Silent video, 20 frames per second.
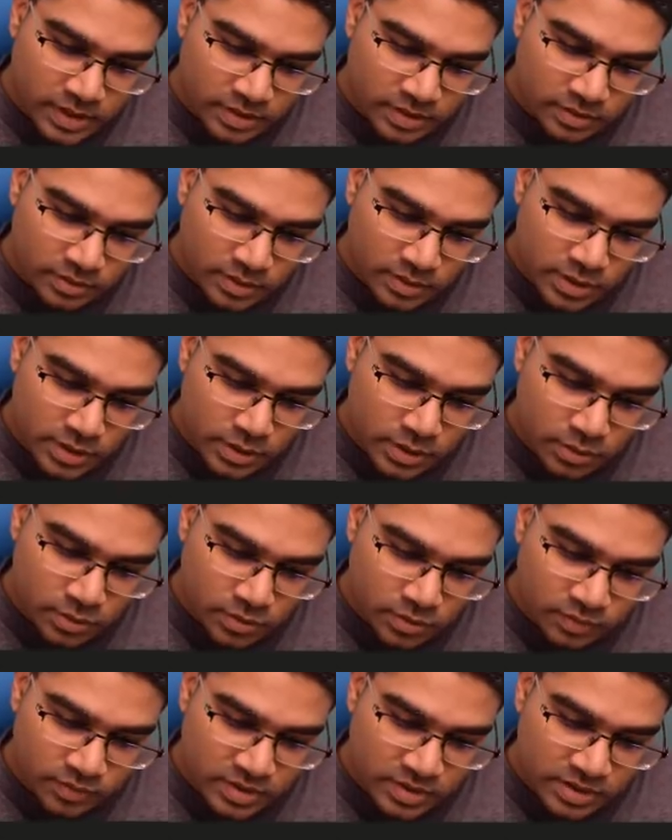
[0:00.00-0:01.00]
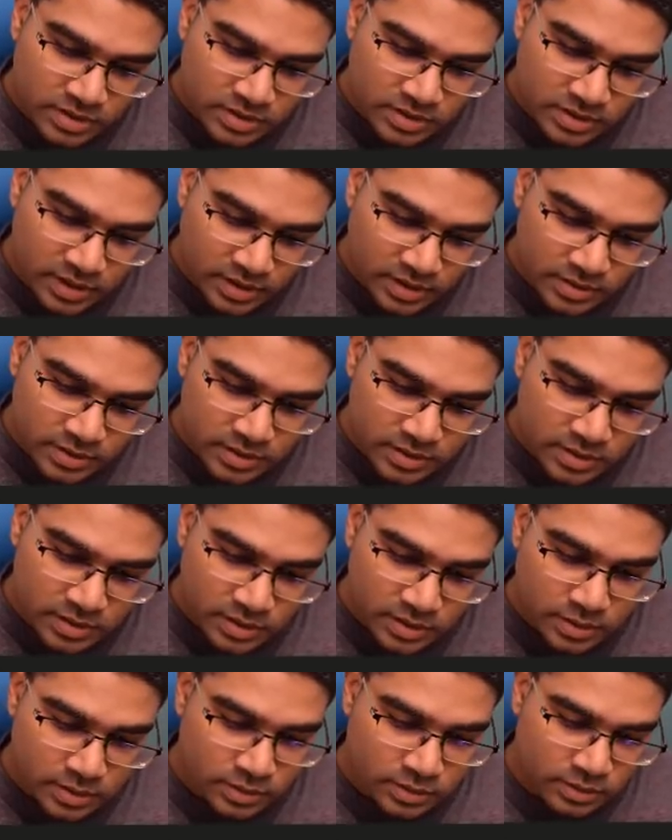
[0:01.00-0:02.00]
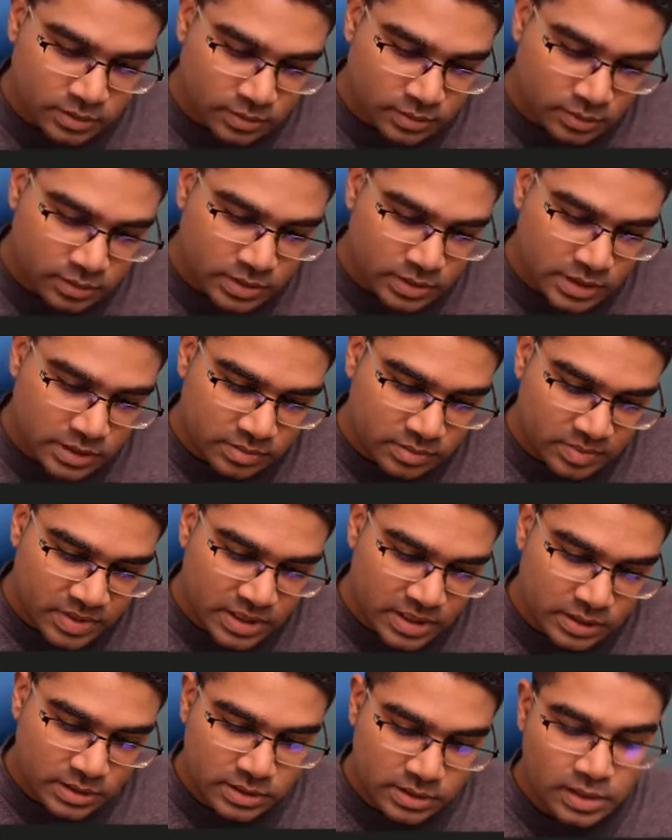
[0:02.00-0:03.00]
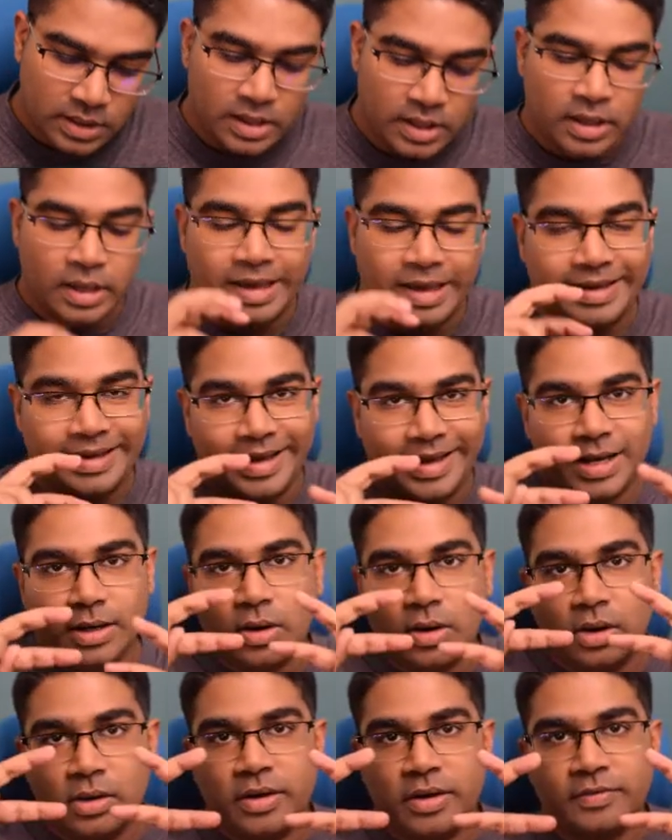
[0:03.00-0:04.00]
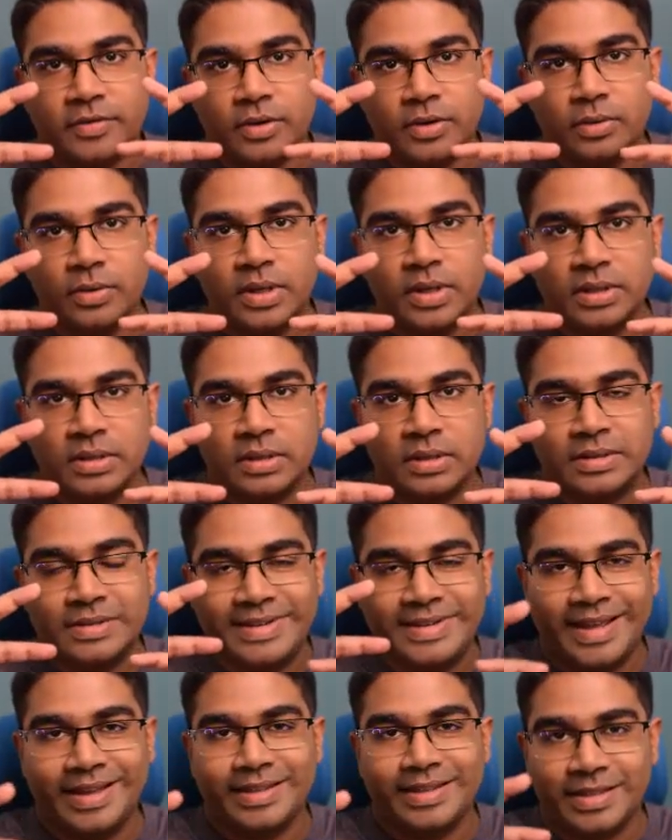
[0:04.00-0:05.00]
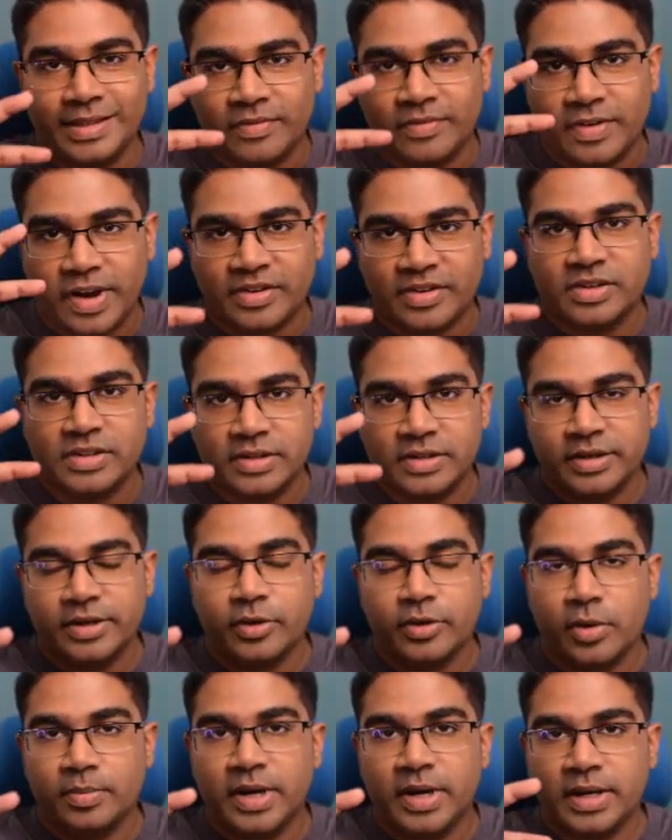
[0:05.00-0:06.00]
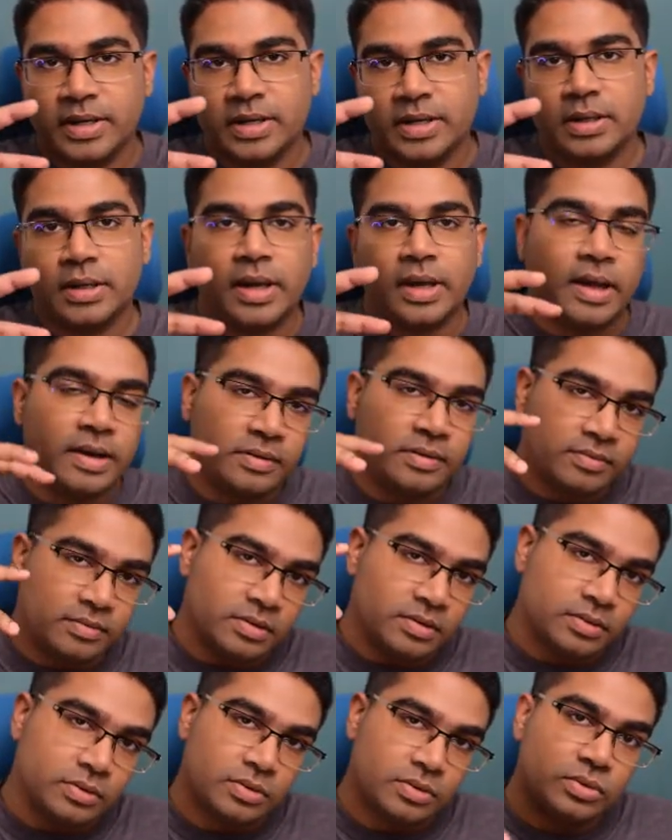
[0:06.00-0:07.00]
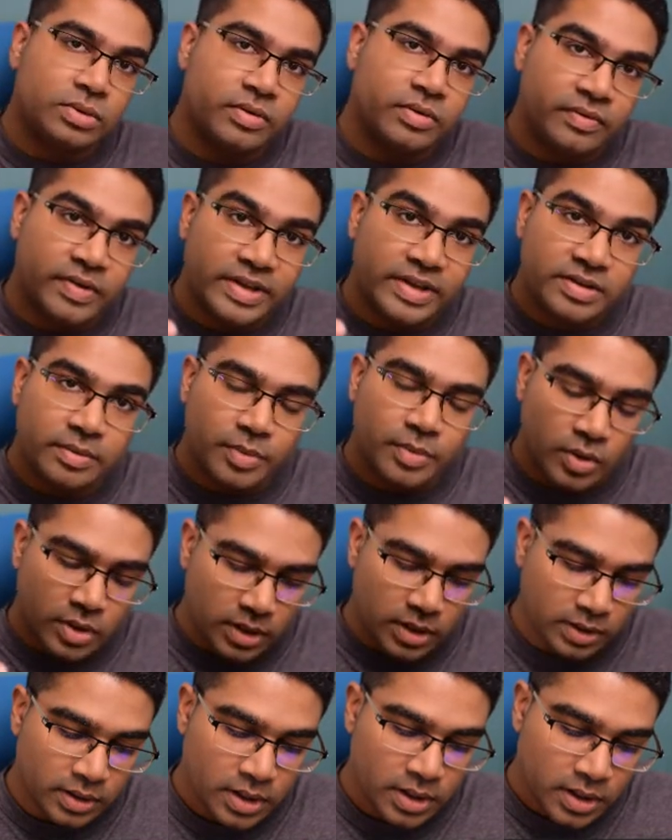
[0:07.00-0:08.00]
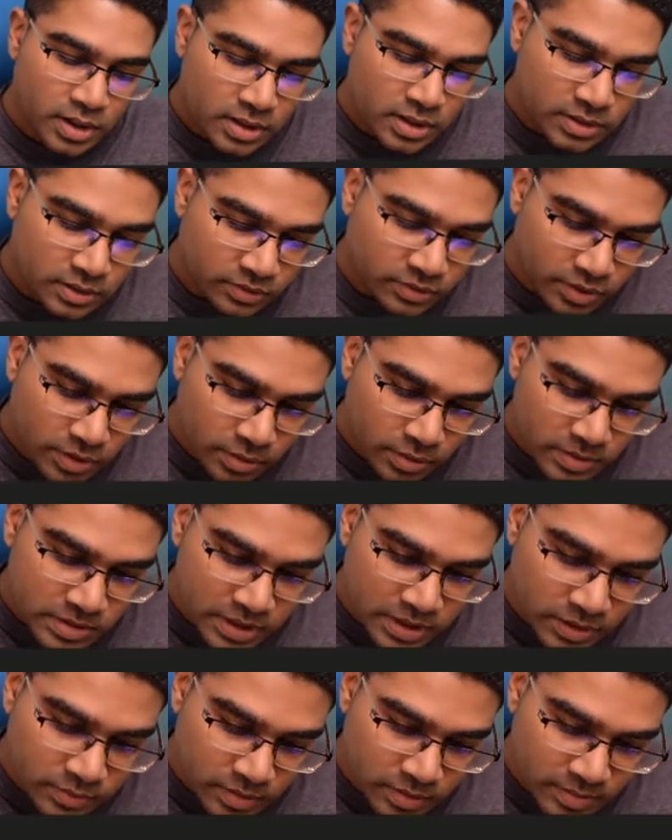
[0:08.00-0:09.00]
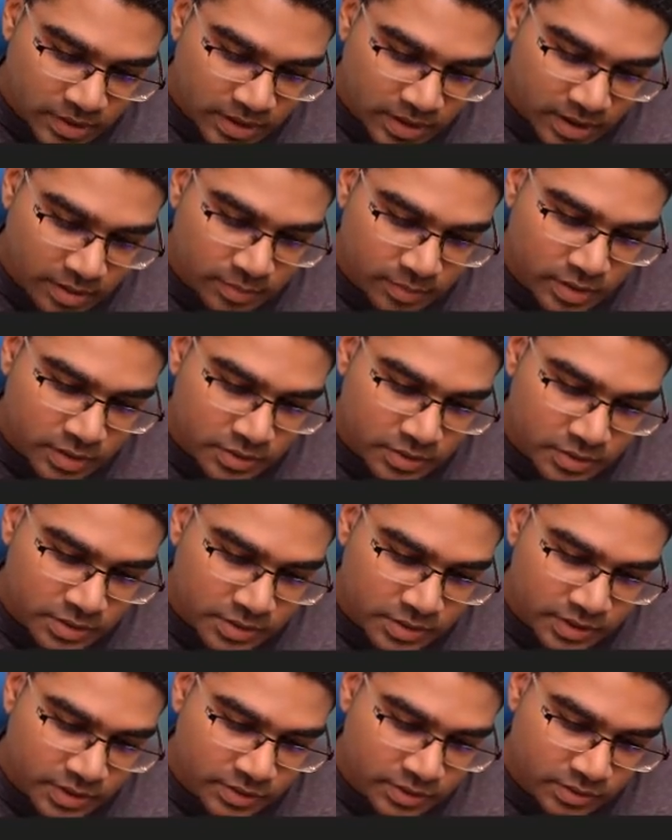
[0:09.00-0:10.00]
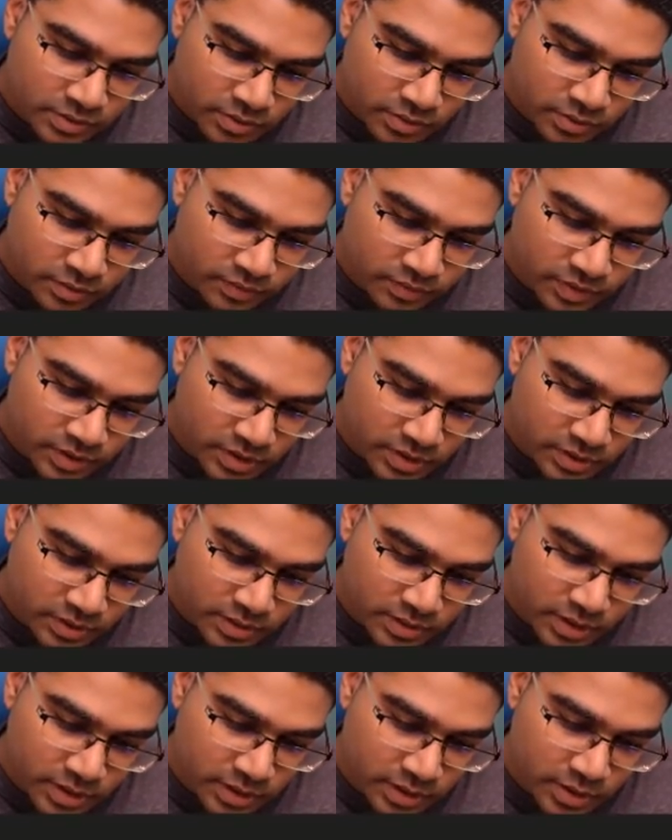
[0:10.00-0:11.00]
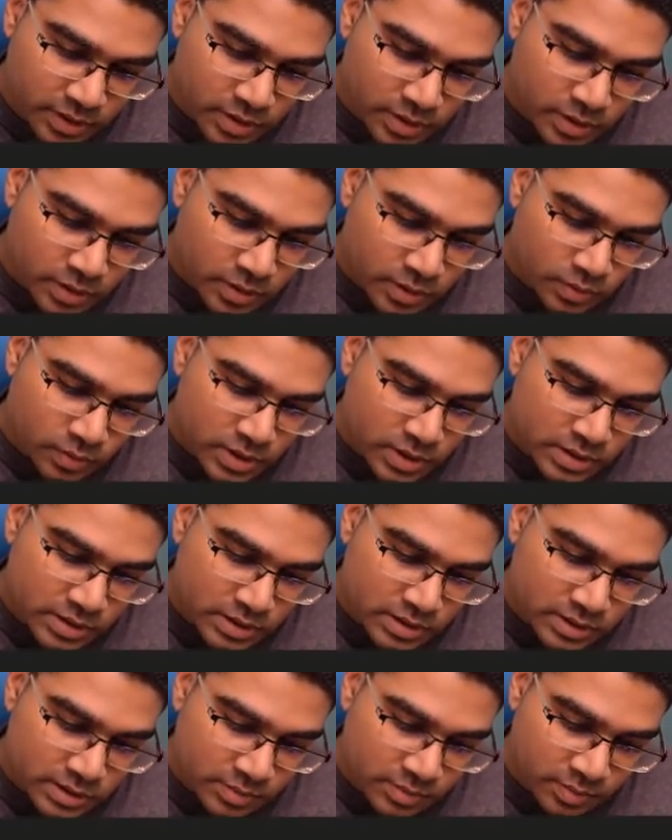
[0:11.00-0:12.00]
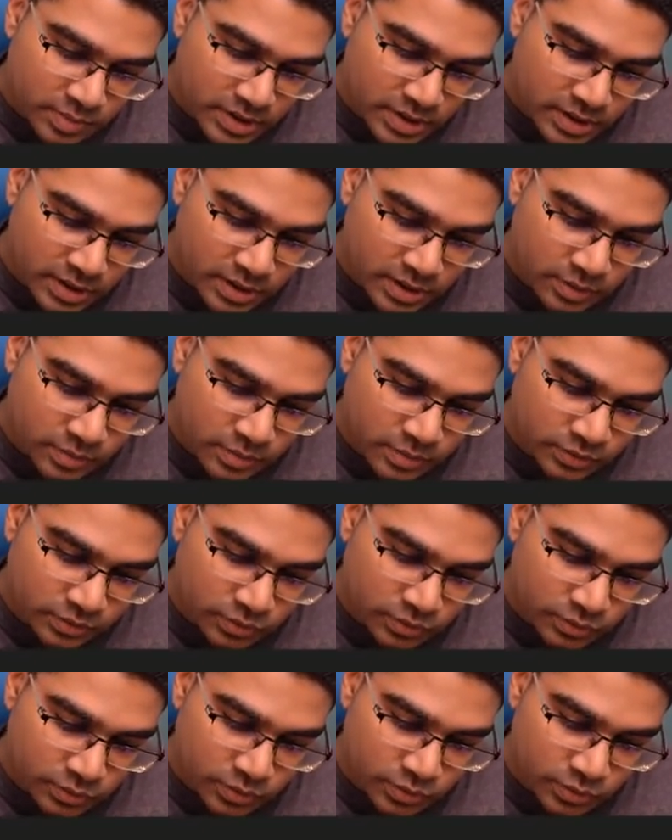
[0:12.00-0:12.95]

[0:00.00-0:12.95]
get 3 over 6. So this means again all you have to do is take the fraction the denominator and do the reciprocal. So 3 over 6 will become 6 over 3 which is simply equals to